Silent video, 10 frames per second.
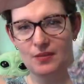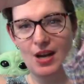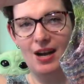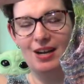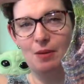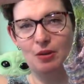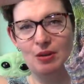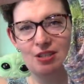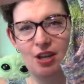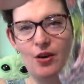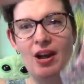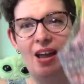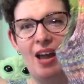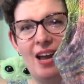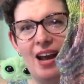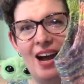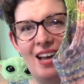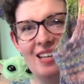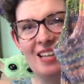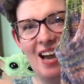a couple of weeks ago and I
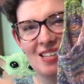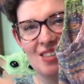had cast